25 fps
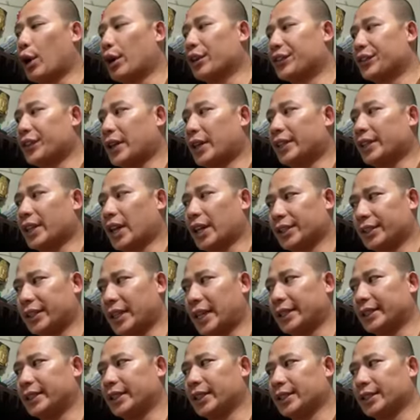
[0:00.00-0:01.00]
a
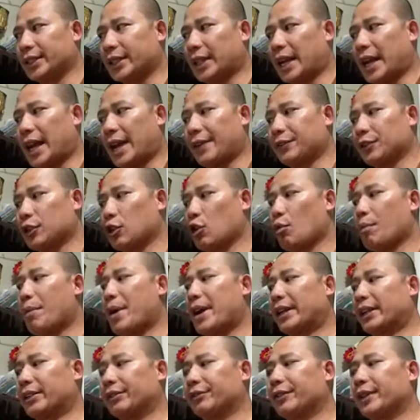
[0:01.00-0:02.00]
sentence that I have to go
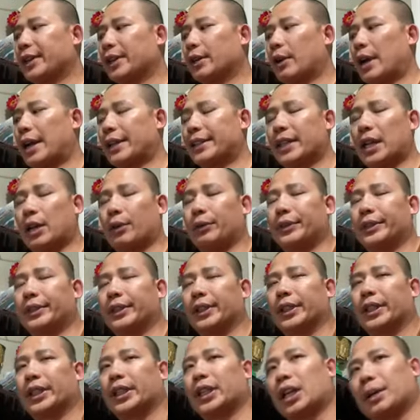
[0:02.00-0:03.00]
back and find. As I was
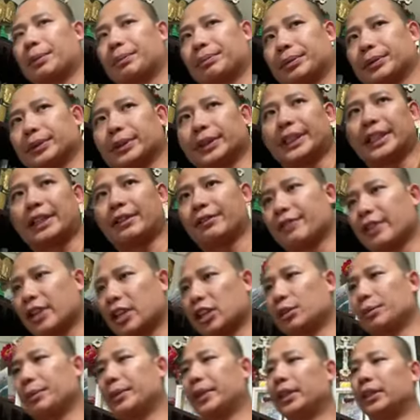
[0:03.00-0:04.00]
looking up the
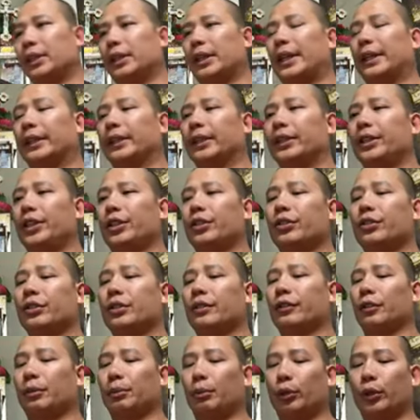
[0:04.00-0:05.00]
environment and the teachings
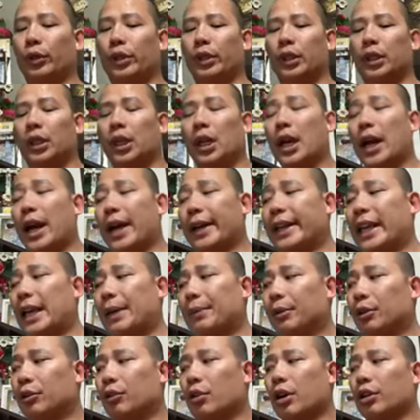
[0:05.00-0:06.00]
of the Buddha, I came
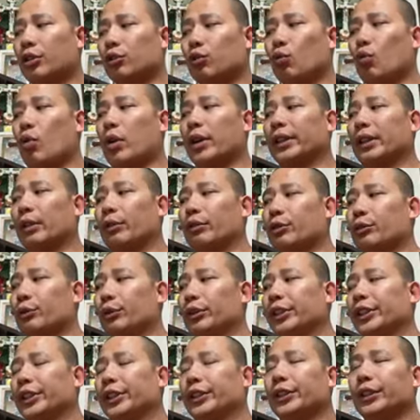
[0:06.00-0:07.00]
across one that was
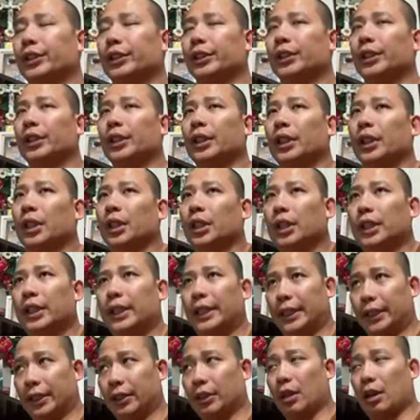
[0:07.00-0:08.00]
really good
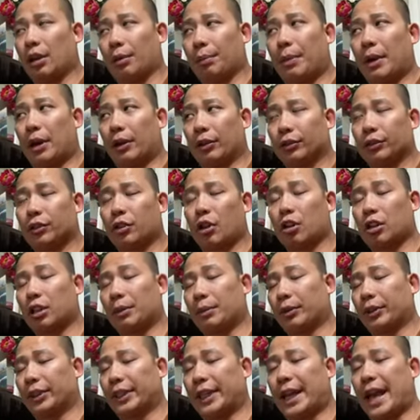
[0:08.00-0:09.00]
in about talking
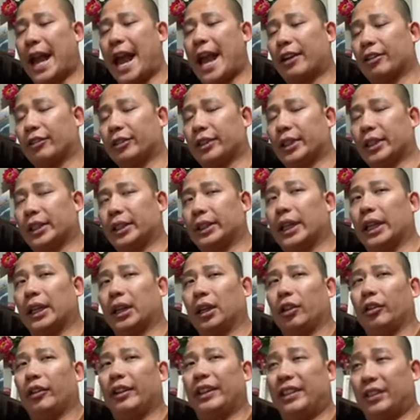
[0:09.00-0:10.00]
about the aggregate. They
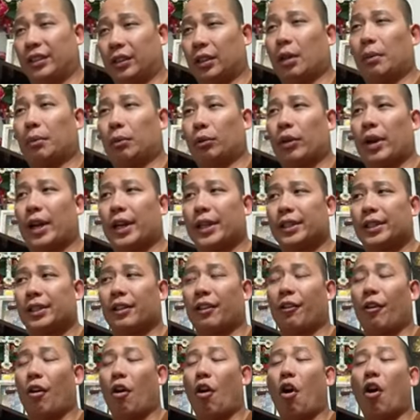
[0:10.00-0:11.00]
literally summarized
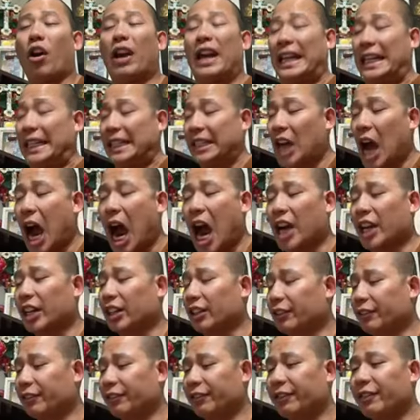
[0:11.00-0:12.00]
the
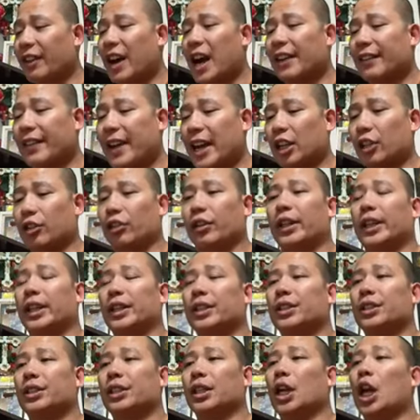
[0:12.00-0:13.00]
entire five
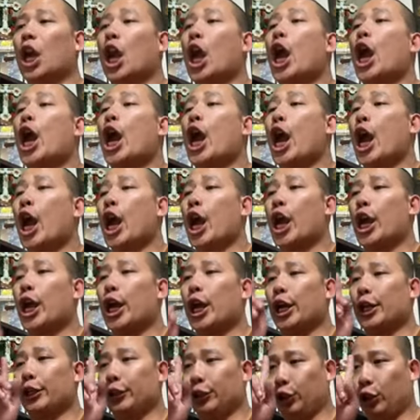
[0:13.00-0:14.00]
aggregates
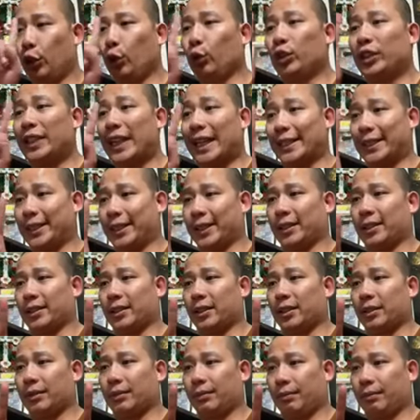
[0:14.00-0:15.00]
in two sentences.